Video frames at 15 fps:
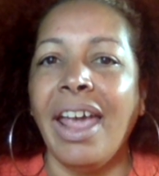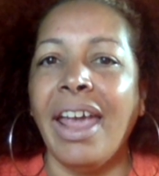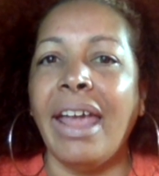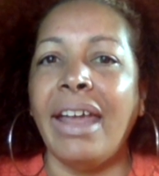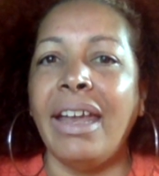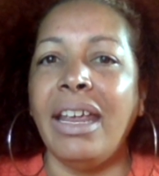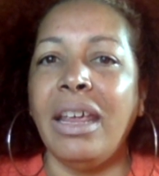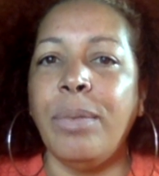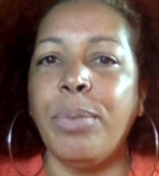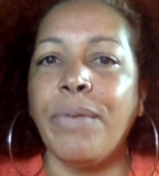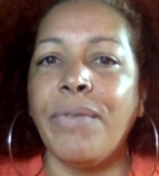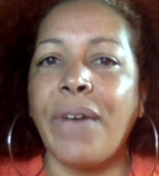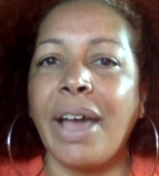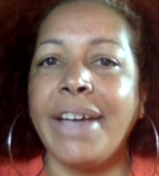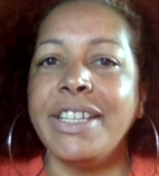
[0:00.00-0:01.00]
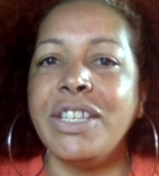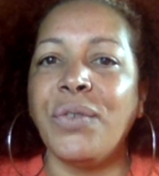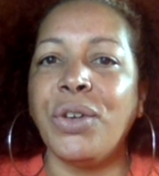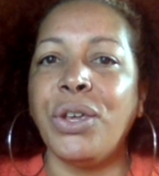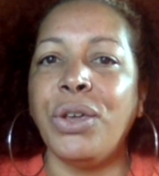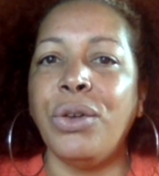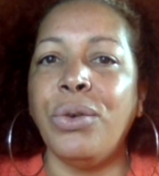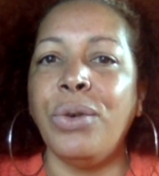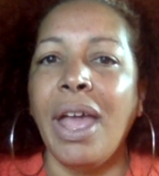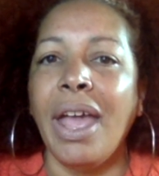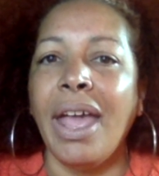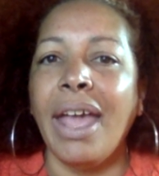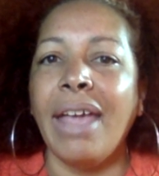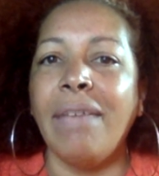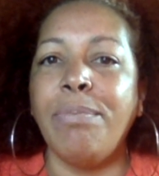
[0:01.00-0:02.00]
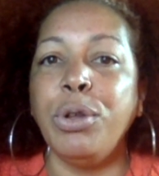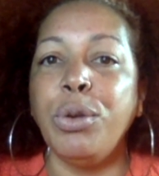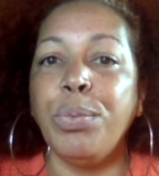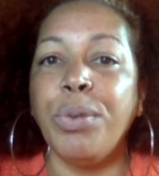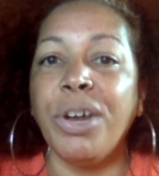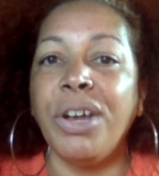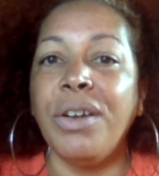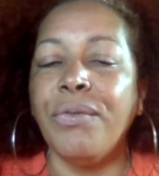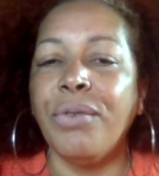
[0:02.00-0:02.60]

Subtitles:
and he provides for you a blueprint